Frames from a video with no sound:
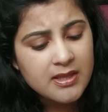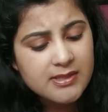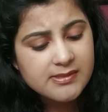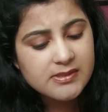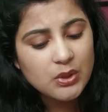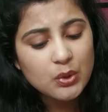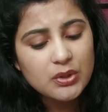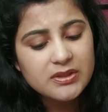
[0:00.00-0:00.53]

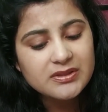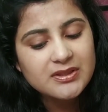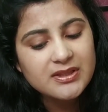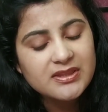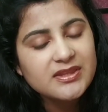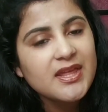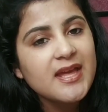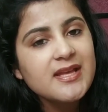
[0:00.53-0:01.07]
So the
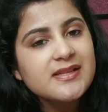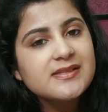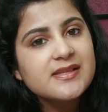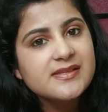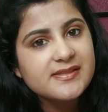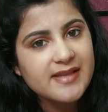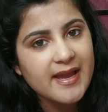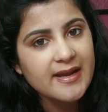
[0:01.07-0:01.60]
things
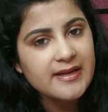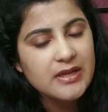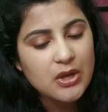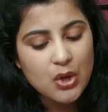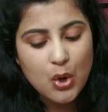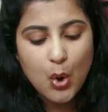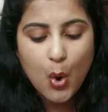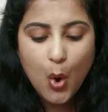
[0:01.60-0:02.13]
said
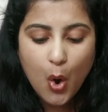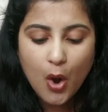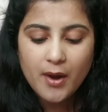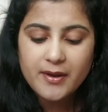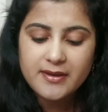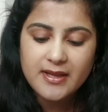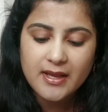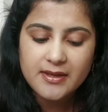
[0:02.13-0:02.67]

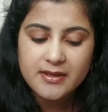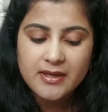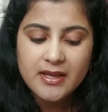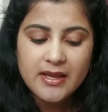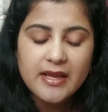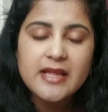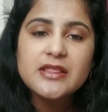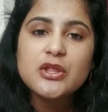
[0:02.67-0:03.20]
or done
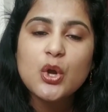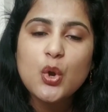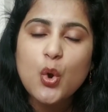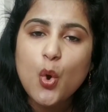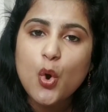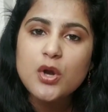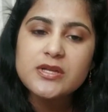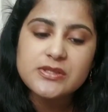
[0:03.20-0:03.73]
in the
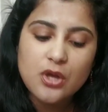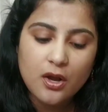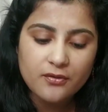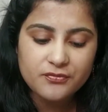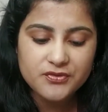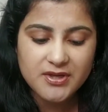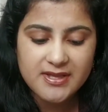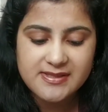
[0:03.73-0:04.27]
course
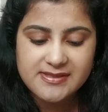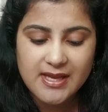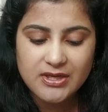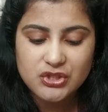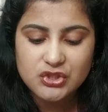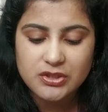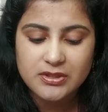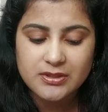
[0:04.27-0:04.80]
of
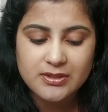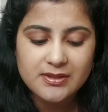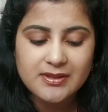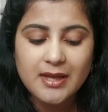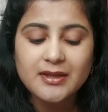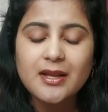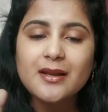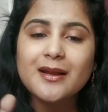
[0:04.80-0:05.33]
transaction
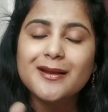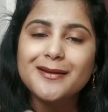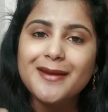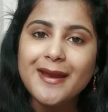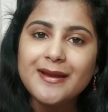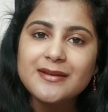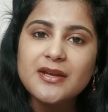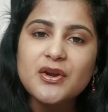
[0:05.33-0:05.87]
that are
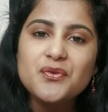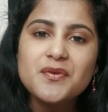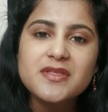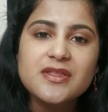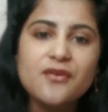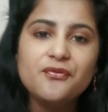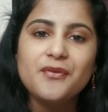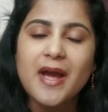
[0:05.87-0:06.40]
connected
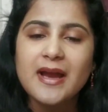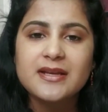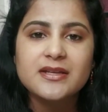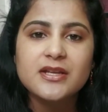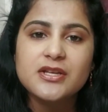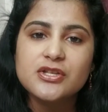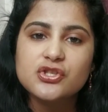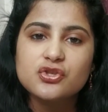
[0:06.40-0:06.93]
with the
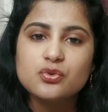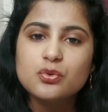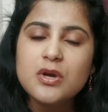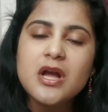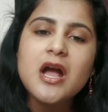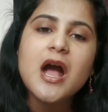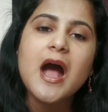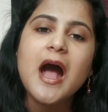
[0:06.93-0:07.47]
fact and
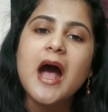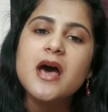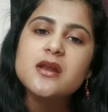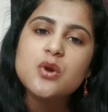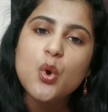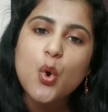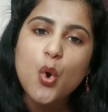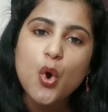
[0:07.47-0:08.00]
issue
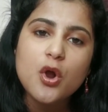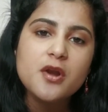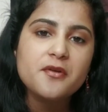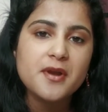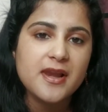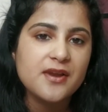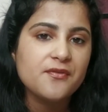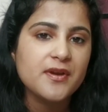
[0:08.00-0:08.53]
are all
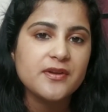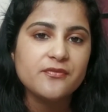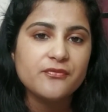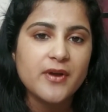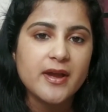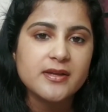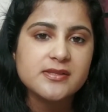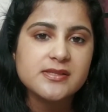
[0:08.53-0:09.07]
relevant
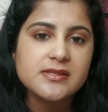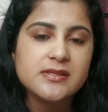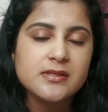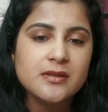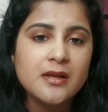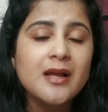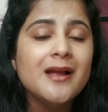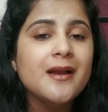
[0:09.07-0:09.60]
facts.
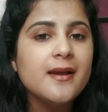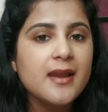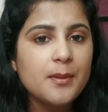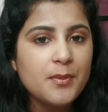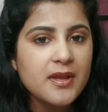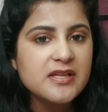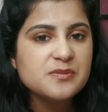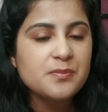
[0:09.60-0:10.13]

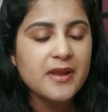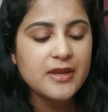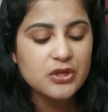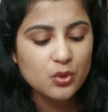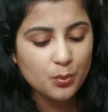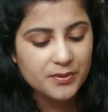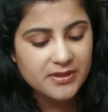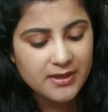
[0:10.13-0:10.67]
Let me explain
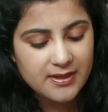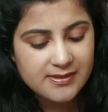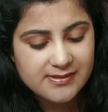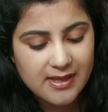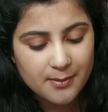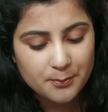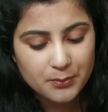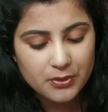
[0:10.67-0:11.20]
you with an
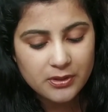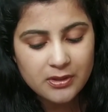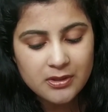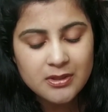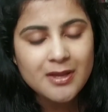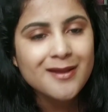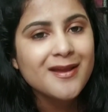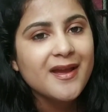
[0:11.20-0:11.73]
example.
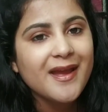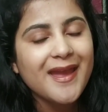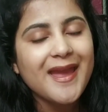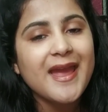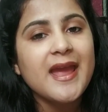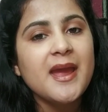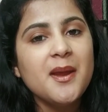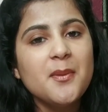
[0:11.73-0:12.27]

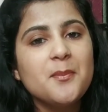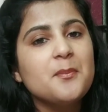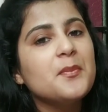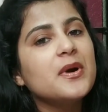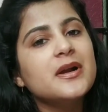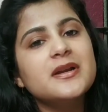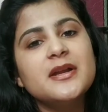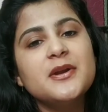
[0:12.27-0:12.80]
A
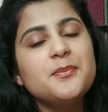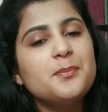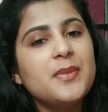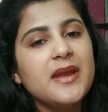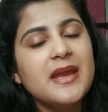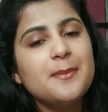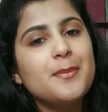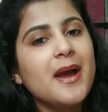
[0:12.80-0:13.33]
murdered
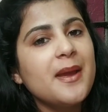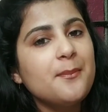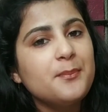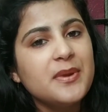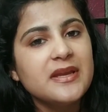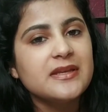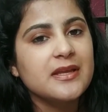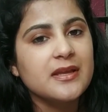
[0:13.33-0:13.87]
B by
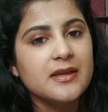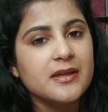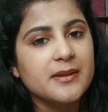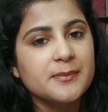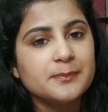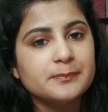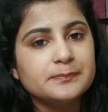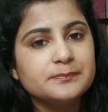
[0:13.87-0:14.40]
beating
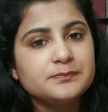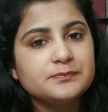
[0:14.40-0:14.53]
him.